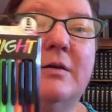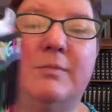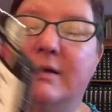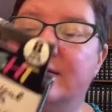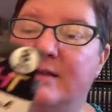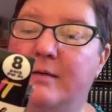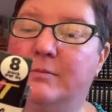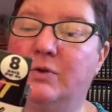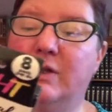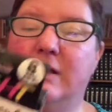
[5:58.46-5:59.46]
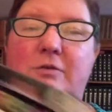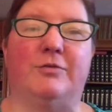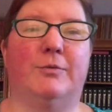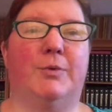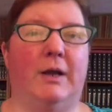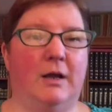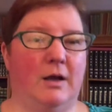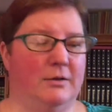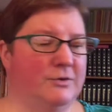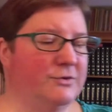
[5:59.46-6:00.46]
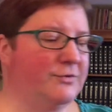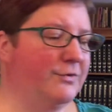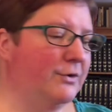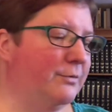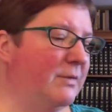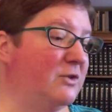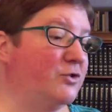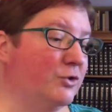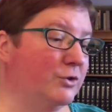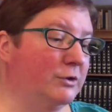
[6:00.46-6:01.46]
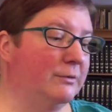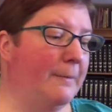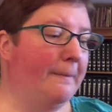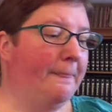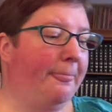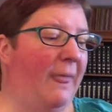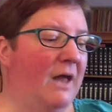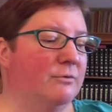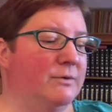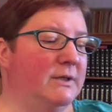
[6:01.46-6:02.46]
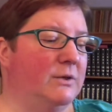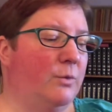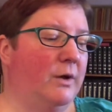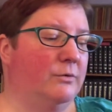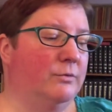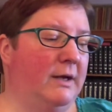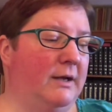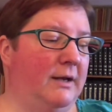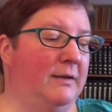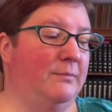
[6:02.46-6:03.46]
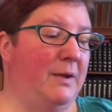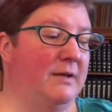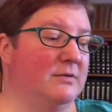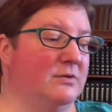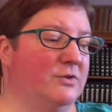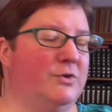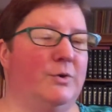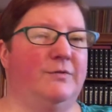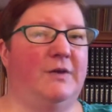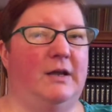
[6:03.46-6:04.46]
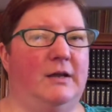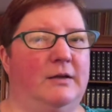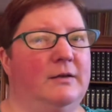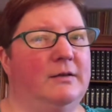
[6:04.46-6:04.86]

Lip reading: because I'm looking for bright colors for my journal. I really want to write in pencil, so if I